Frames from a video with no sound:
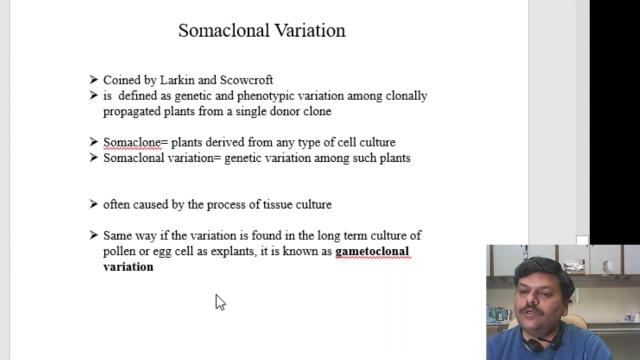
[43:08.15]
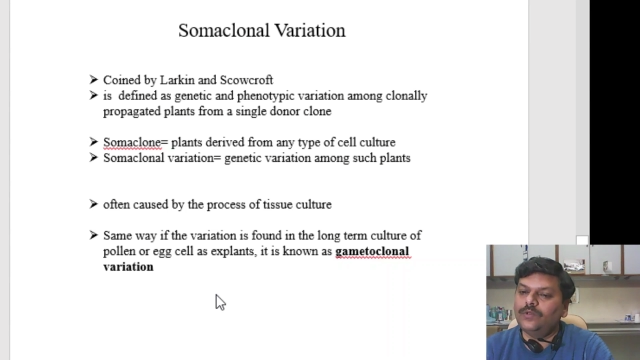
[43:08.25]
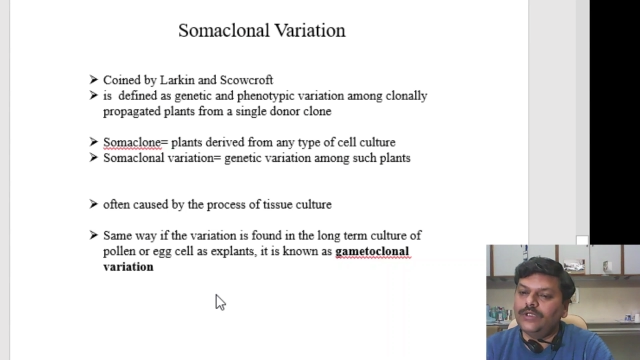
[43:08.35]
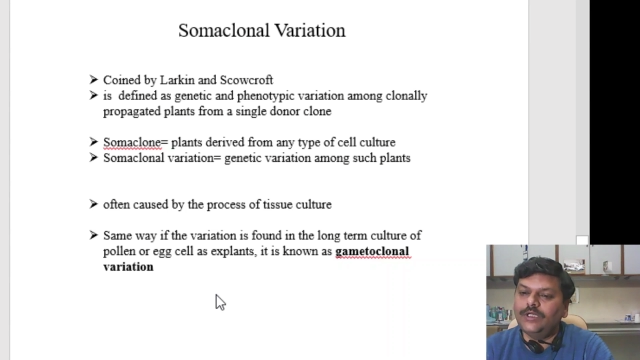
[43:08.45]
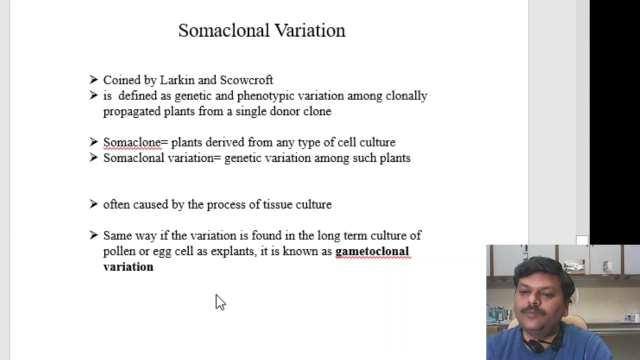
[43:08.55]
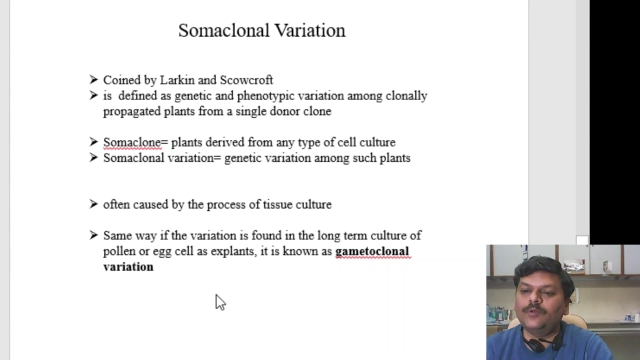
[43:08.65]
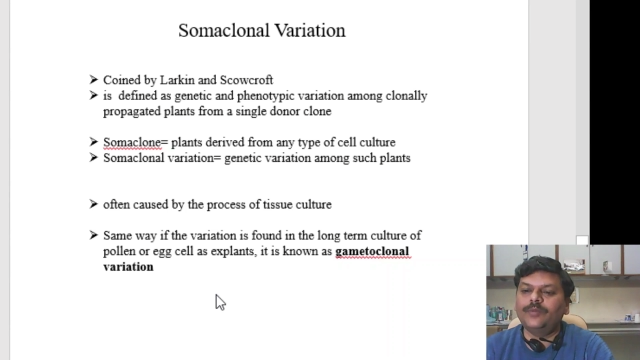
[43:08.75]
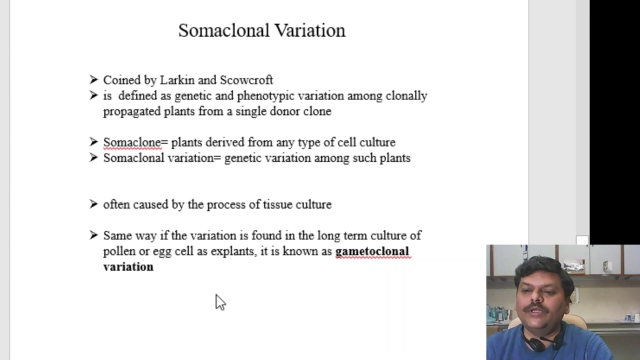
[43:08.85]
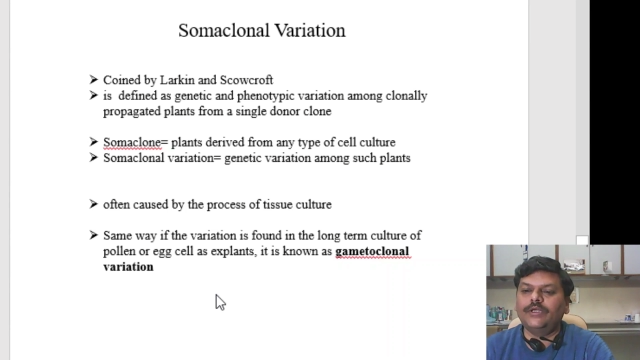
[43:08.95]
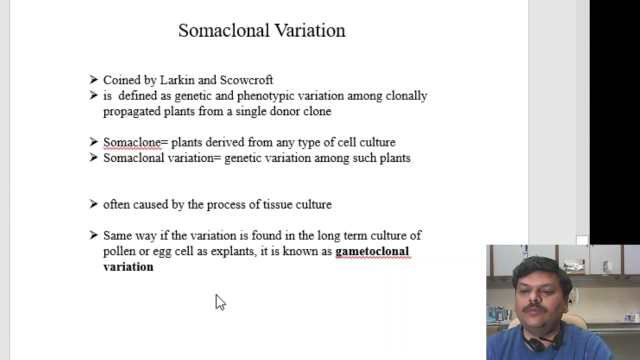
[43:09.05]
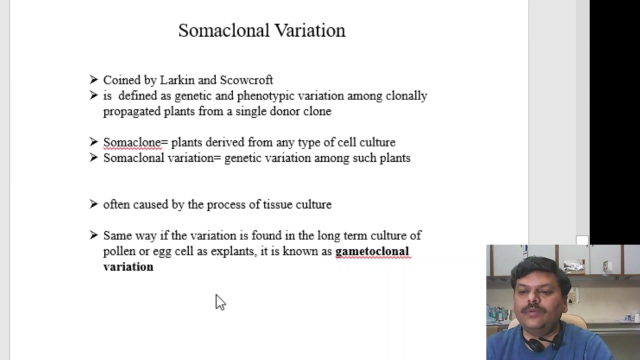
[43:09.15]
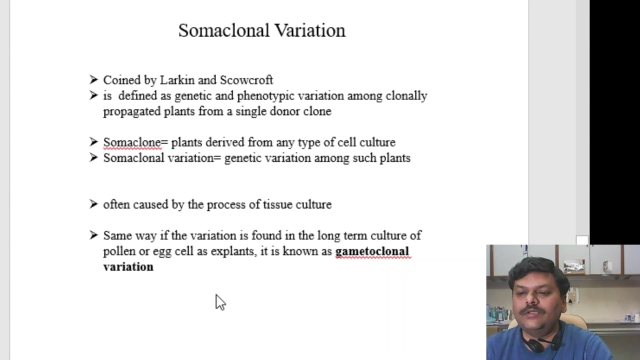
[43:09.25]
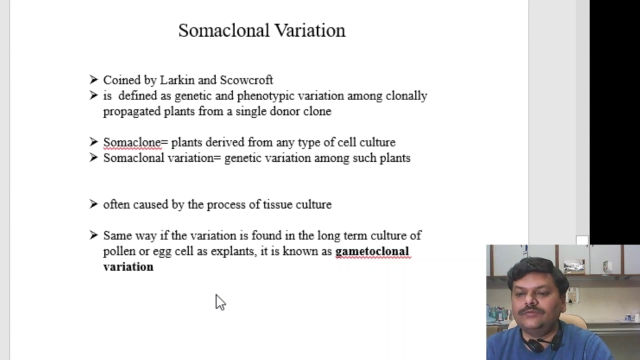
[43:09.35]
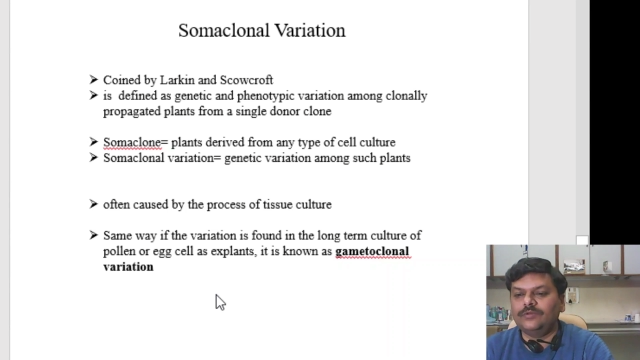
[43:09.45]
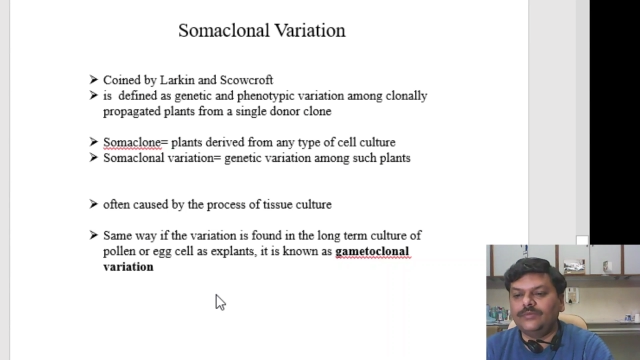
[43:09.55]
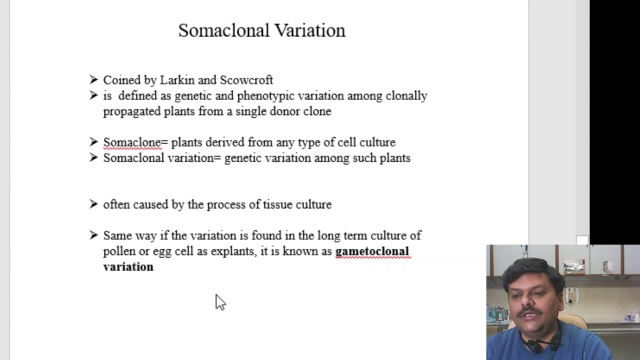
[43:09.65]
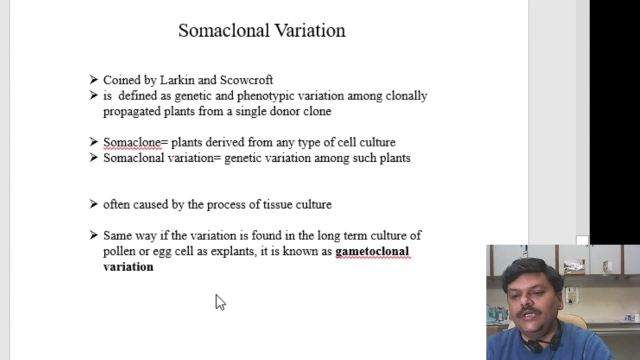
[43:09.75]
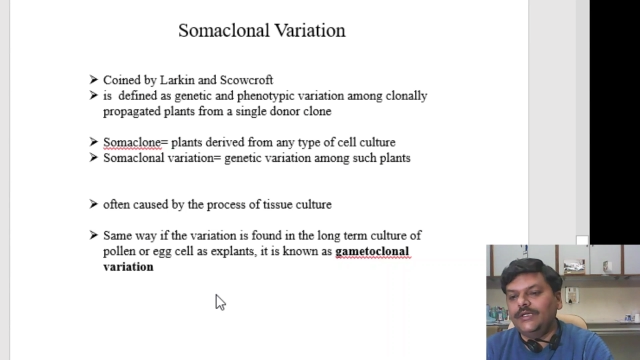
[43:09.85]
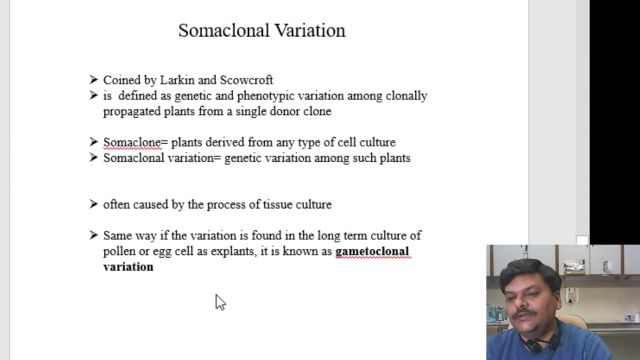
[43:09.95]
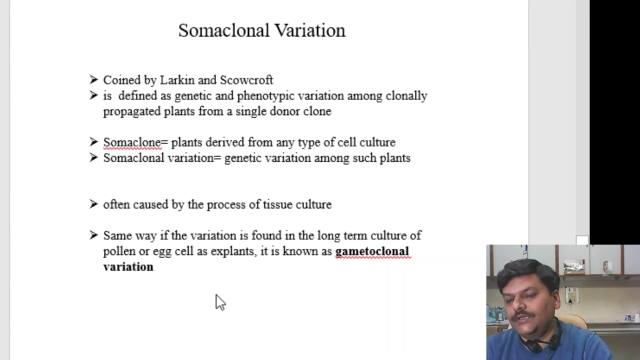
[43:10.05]
clonally propagated plants from a
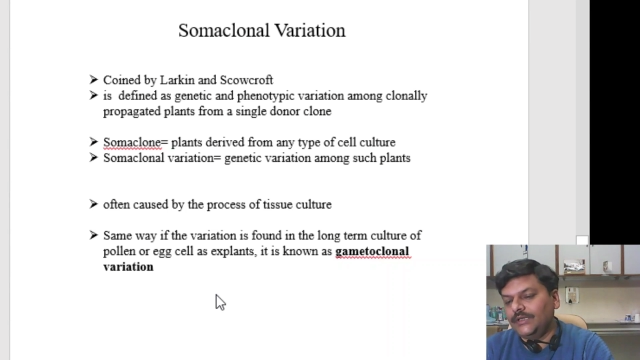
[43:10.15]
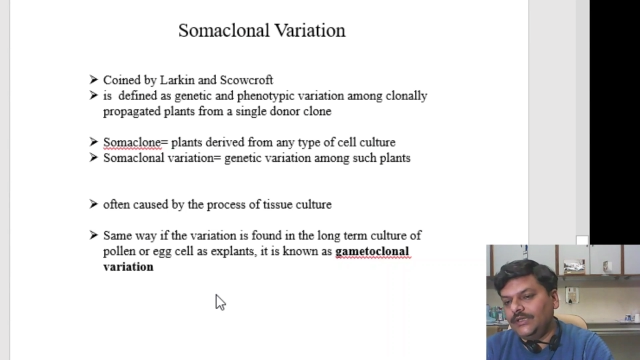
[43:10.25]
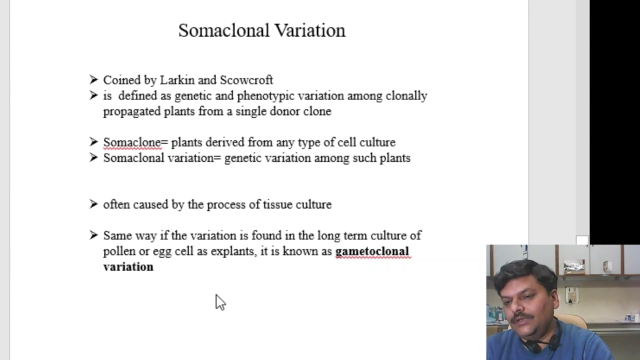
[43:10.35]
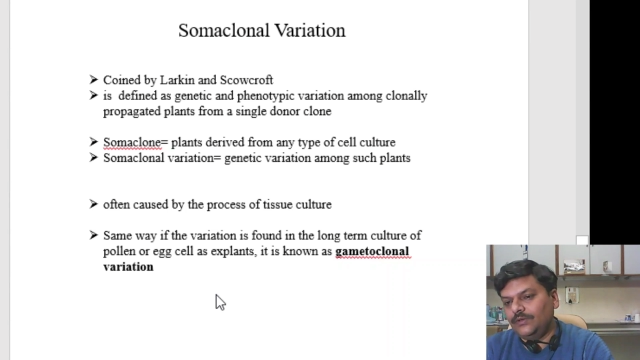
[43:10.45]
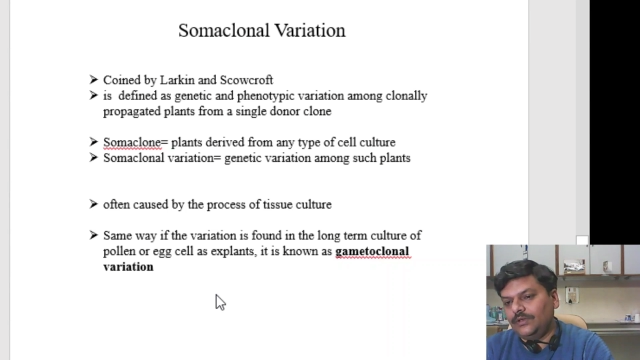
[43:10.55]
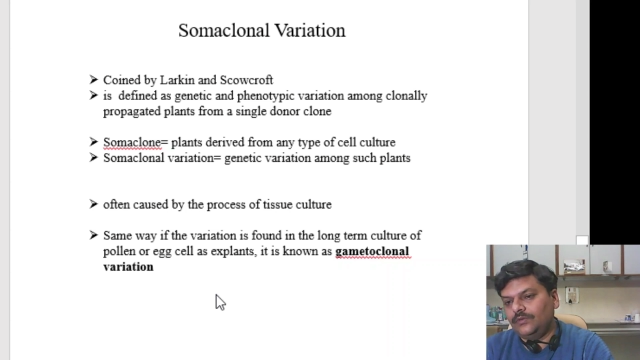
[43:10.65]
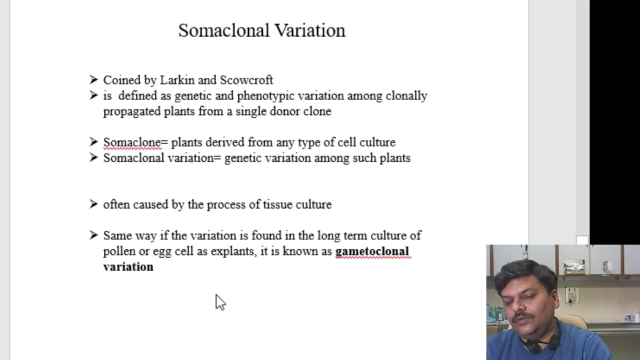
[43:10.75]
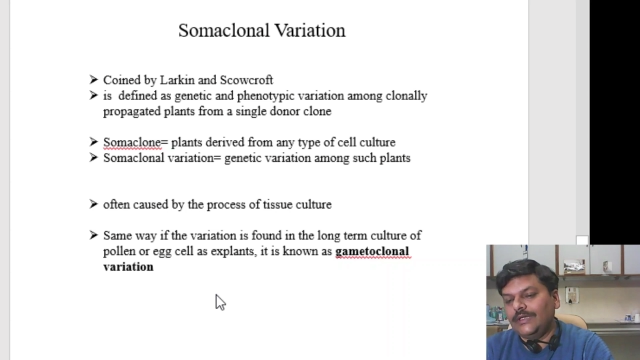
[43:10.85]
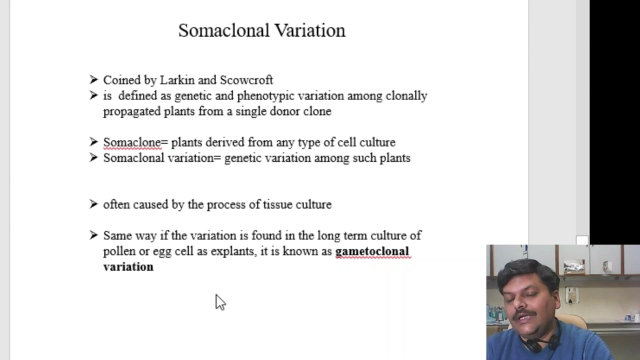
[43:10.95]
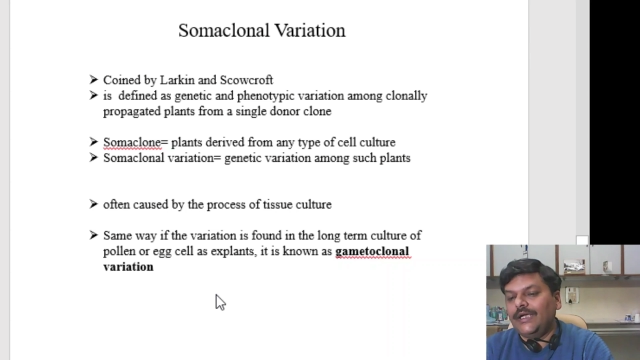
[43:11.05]
single donor clone.